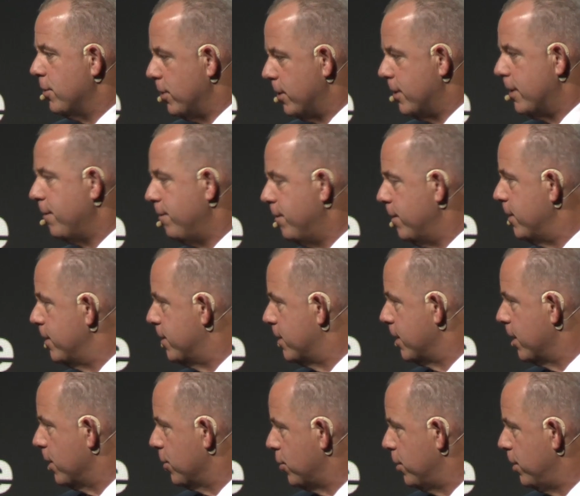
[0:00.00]
Just have a
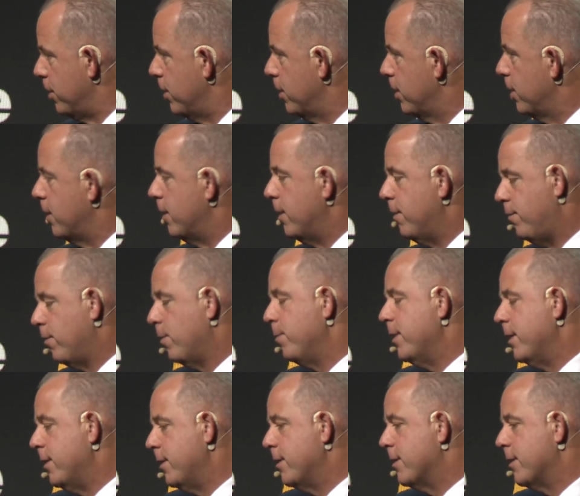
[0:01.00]
discussion, and from
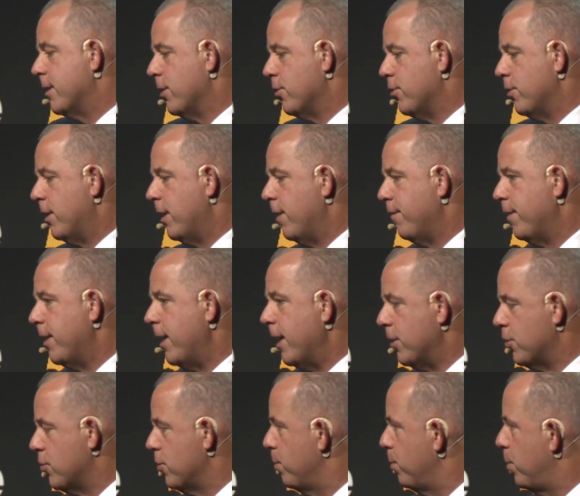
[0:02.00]
that discussion have an
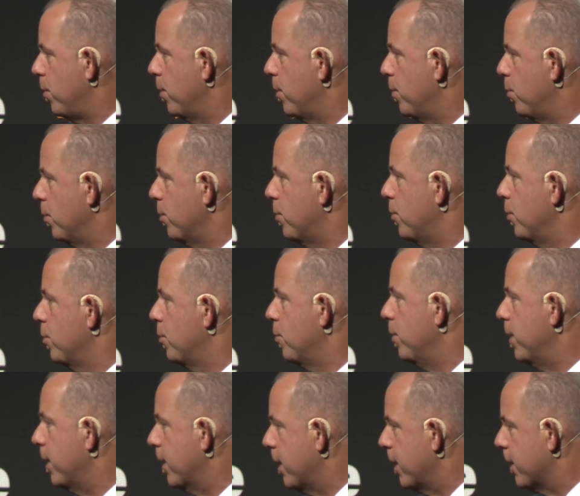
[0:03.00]
action point, what you're
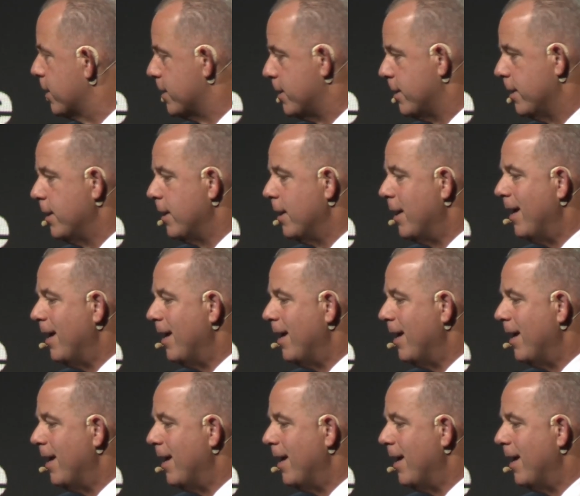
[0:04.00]
doing next.